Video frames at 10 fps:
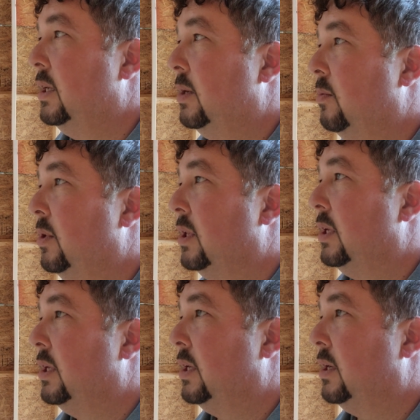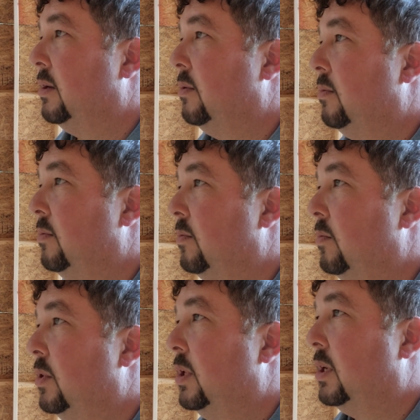it
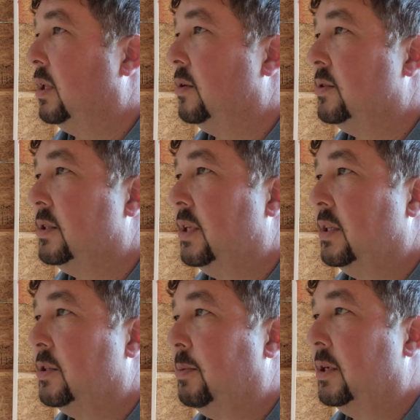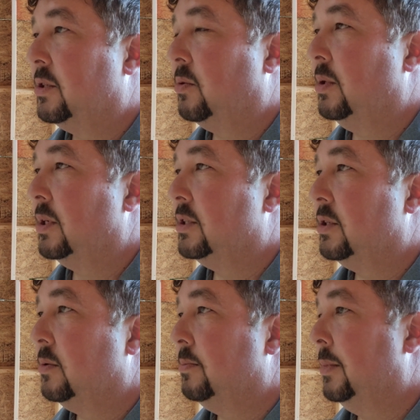really closes down the space quick.
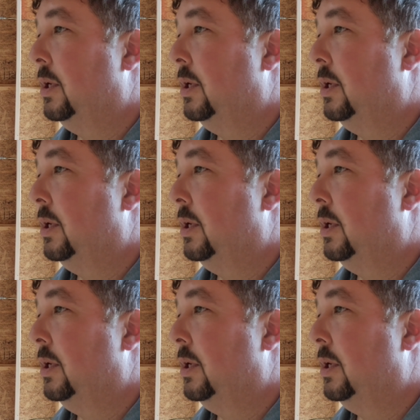So,